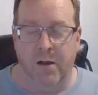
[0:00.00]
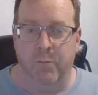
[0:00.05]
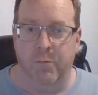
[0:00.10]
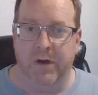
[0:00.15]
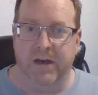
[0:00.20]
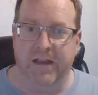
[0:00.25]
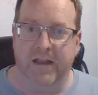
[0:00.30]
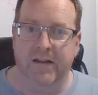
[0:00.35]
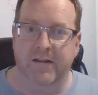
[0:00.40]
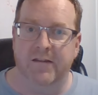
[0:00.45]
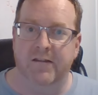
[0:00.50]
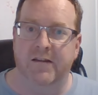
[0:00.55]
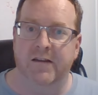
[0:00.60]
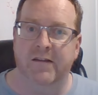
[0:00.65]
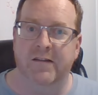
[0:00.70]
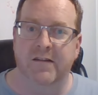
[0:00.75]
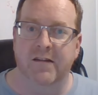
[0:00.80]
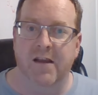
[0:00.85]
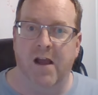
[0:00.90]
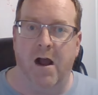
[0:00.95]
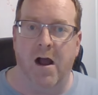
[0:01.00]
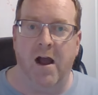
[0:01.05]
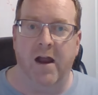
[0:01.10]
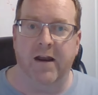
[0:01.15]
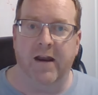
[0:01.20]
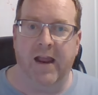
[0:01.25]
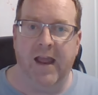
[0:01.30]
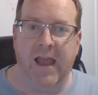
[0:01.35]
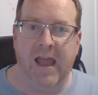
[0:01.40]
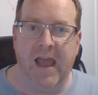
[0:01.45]
But it does
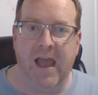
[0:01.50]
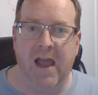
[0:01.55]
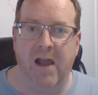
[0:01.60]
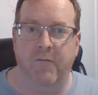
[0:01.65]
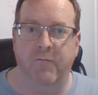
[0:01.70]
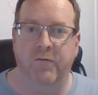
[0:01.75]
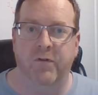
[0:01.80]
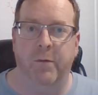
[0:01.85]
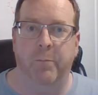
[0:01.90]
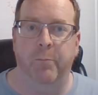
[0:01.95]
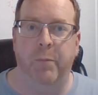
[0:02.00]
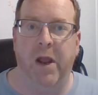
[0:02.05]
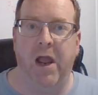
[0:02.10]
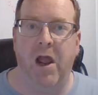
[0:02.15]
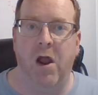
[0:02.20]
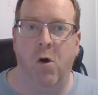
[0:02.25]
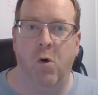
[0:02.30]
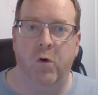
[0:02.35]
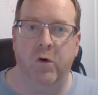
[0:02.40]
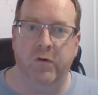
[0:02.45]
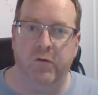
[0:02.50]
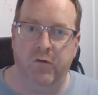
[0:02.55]
not have the power